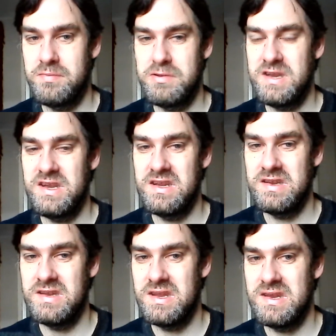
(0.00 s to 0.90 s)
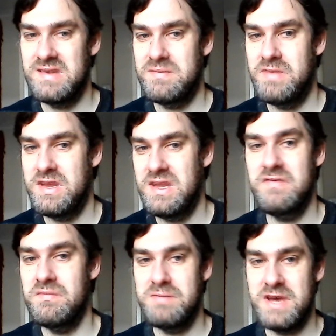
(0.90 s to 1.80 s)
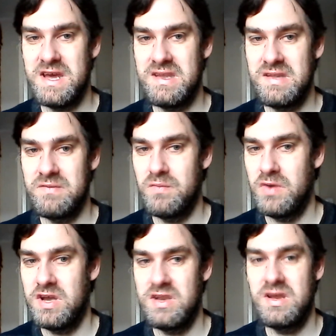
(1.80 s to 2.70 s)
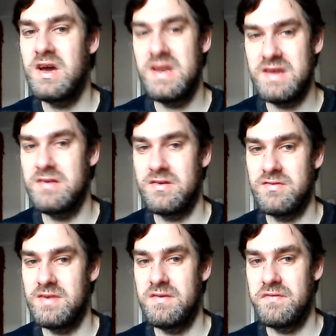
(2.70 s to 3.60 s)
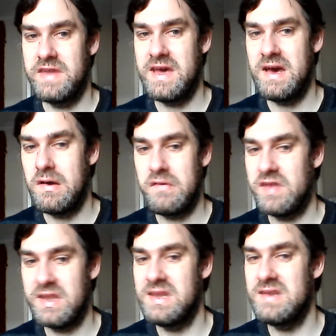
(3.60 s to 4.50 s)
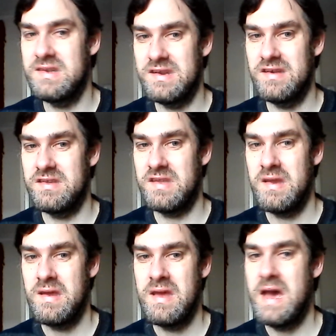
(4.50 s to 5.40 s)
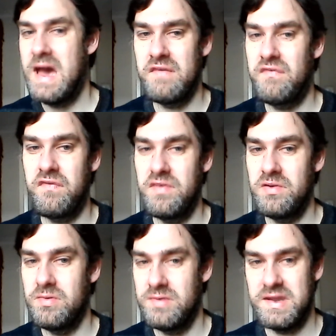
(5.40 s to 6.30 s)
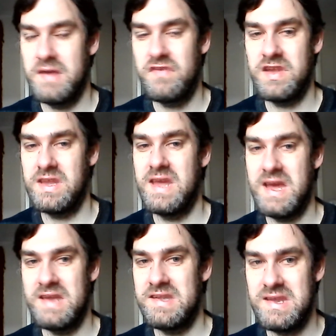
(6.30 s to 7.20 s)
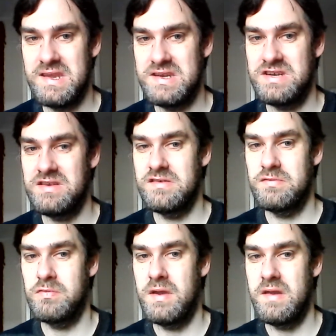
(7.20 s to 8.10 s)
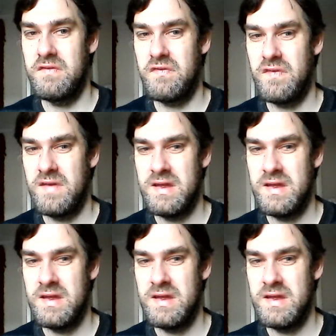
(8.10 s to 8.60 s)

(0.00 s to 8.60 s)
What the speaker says: opinion and it's even better than one. I don't agree with that. I think it does have flaws. I think it has issues with